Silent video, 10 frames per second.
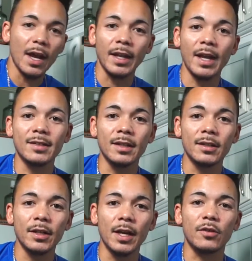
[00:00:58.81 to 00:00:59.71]
And that's
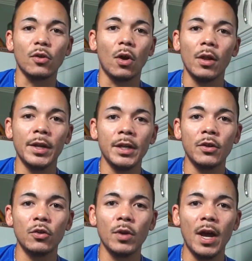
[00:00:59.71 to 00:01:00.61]
literally it. So all I need to
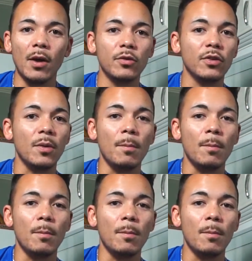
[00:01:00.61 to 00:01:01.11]
do now is just